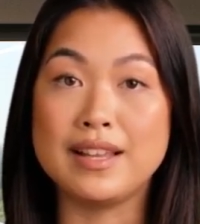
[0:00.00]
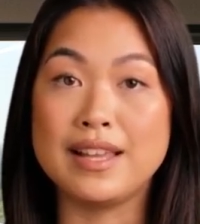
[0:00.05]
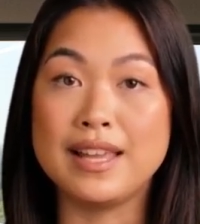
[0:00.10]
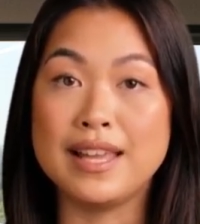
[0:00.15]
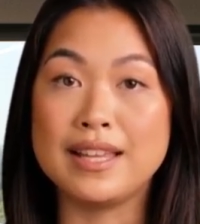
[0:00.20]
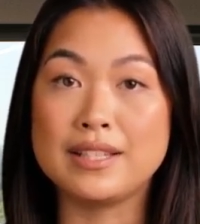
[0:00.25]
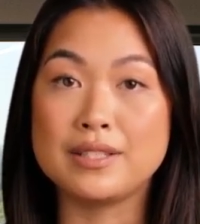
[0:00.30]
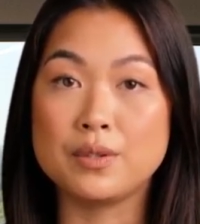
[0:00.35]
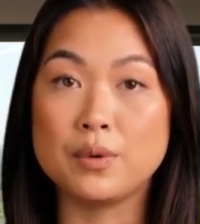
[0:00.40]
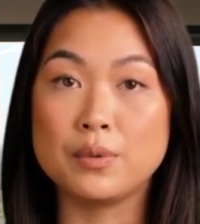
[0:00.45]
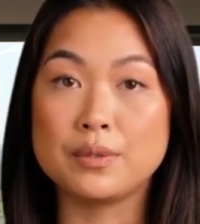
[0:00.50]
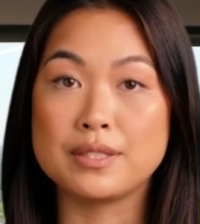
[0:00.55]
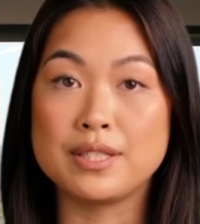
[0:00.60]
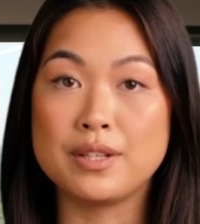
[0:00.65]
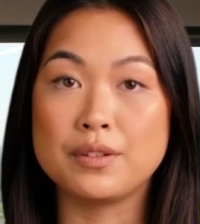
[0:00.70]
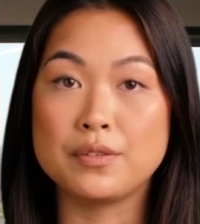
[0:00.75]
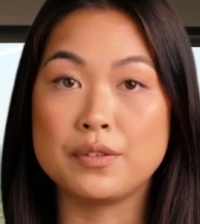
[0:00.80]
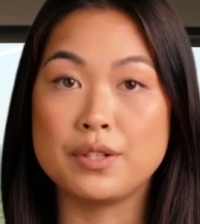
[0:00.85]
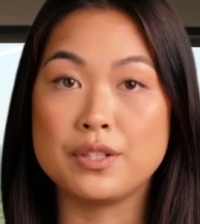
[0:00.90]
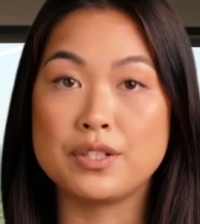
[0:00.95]
it is also
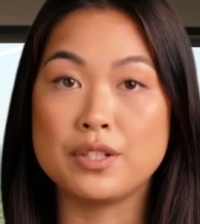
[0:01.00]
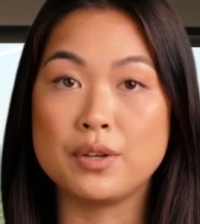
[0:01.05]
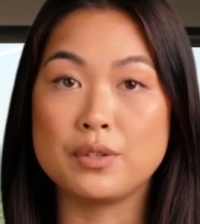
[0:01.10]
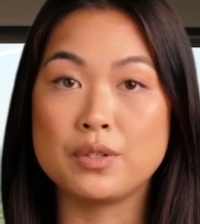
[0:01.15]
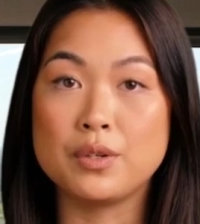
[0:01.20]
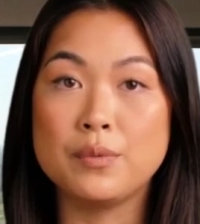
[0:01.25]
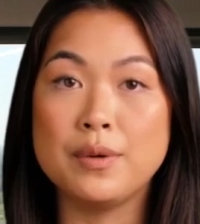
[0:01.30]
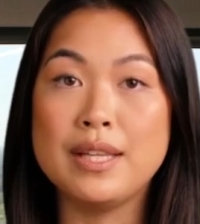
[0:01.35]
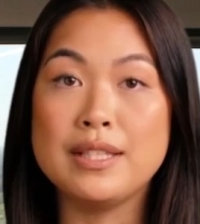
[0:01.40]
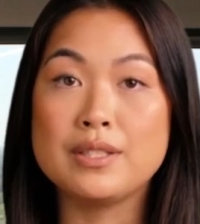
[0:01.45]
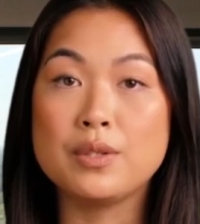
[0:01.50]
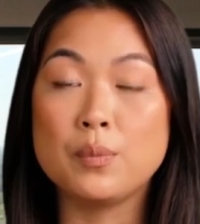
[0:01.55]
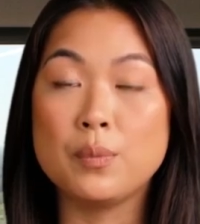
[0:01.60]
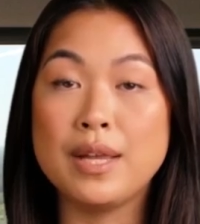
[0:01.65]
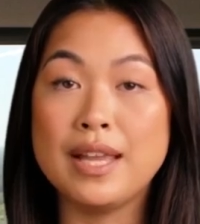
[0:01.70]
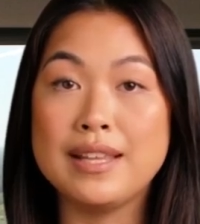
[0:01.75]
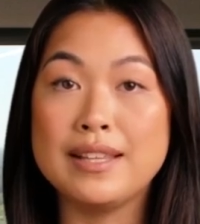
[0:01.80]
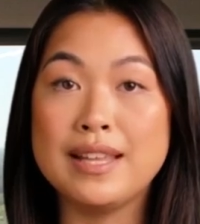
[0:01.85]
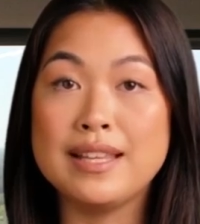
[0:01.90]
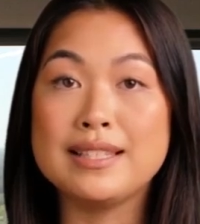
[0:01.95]
crucial to raise
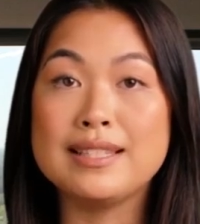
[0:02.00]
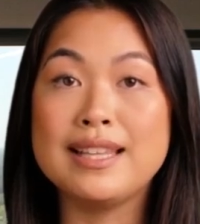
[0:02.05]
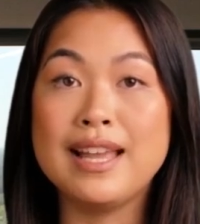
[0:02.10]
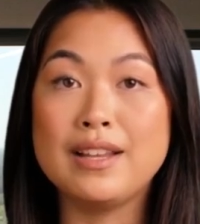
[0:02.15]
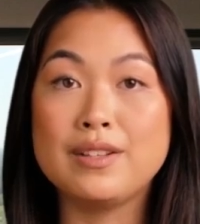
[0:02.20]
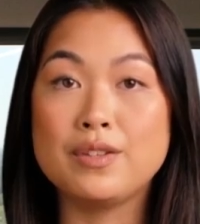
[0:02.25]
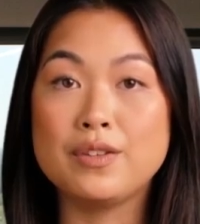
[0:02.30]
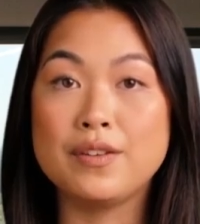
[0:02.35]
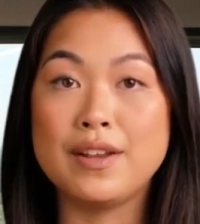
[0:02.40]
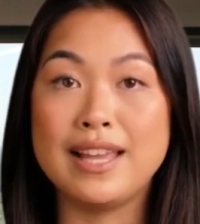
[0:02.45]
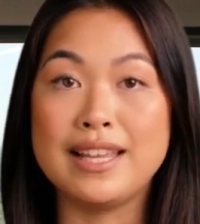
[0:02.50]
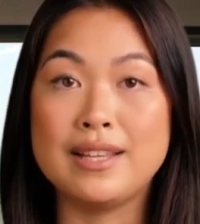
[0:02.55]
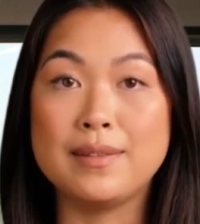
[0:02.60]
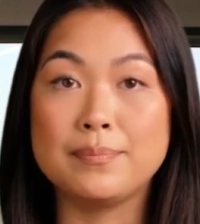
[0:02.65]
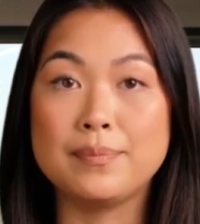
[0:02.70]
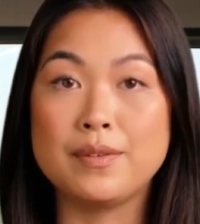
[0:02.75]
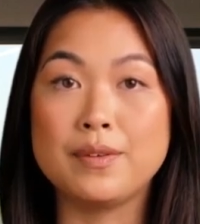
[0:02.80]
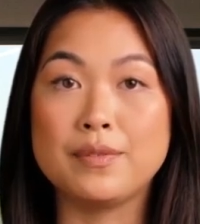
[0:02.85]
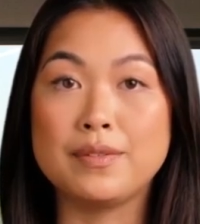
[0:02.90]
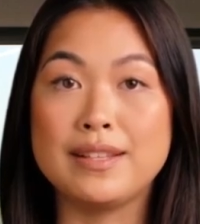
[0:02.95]
awareness and train
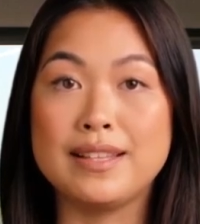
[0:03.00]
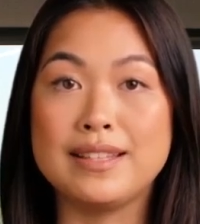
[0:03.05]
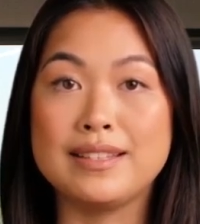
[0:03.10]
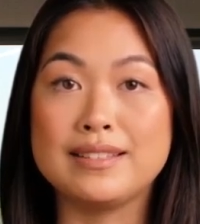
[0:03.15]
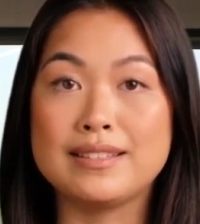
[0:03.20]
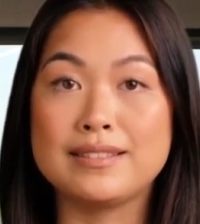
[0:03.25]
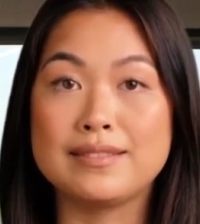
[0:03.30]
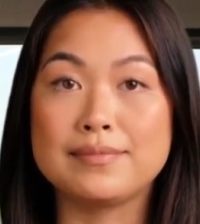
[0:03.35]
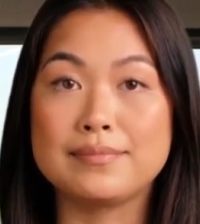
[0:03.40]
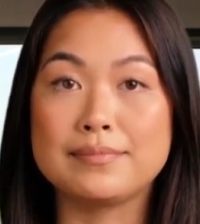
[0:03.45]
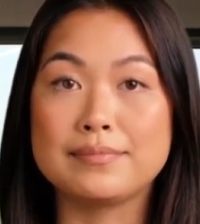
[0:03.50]
employees.